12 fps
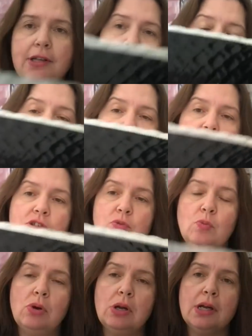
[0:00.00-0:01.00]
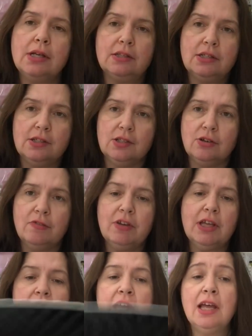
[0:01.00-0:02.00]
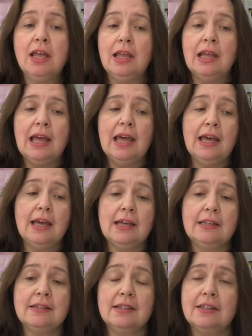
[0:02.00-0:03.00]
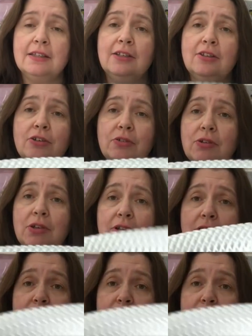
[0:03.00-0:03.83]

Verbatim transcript: on here that you want, serve it. And then, you know, you can